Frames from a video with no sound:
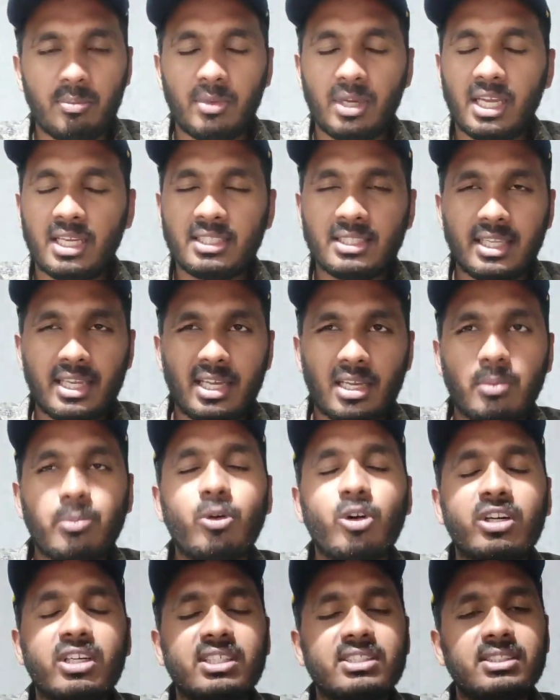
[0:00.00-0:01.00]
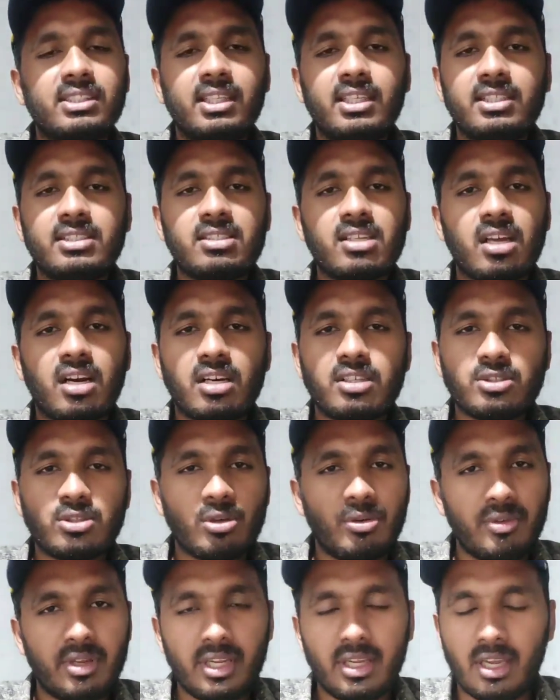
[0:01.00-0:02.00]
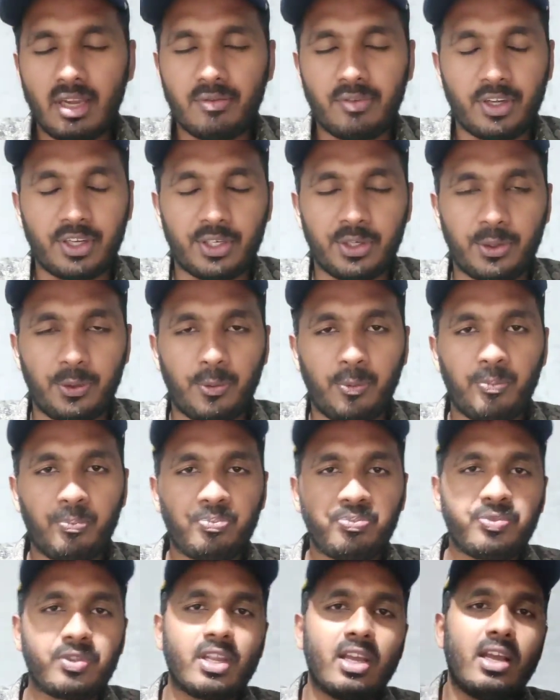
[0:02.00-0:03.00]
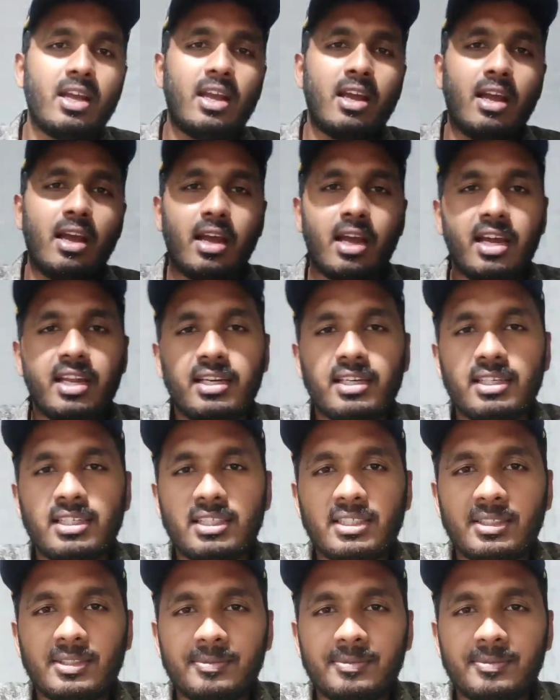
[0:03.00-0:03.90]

and their mock test series are also very effective. And